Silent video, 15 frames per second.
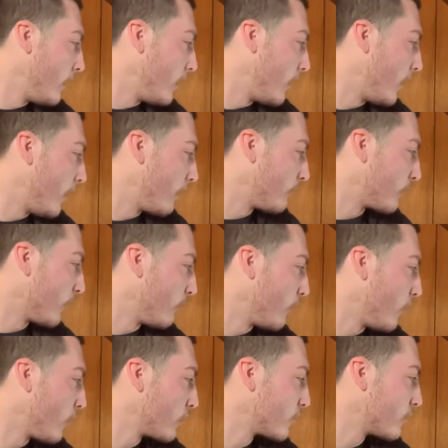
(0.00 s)
Um, from
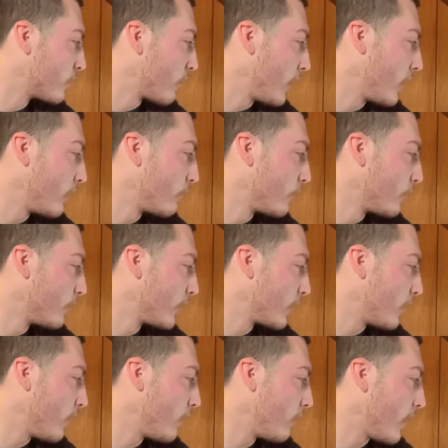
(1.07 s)
Long Trail Brewing
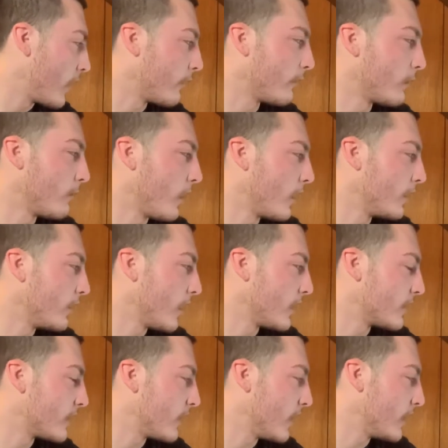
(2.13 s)
Co. out of Vermont, United
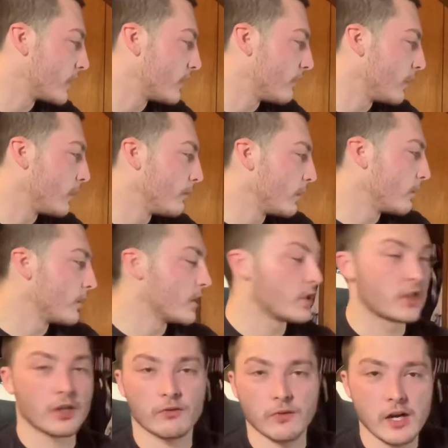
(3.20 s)
States. Availability is
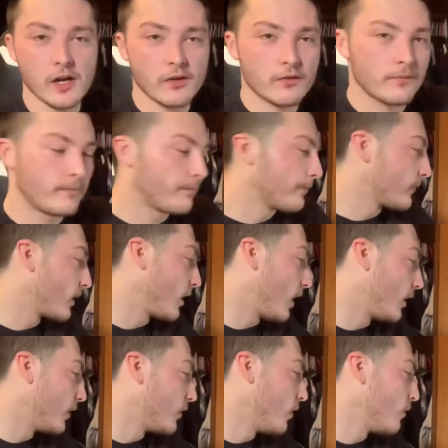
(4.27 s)
year round. On
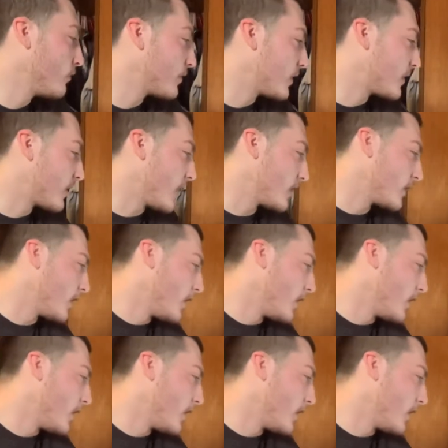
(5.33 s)
the notes, it says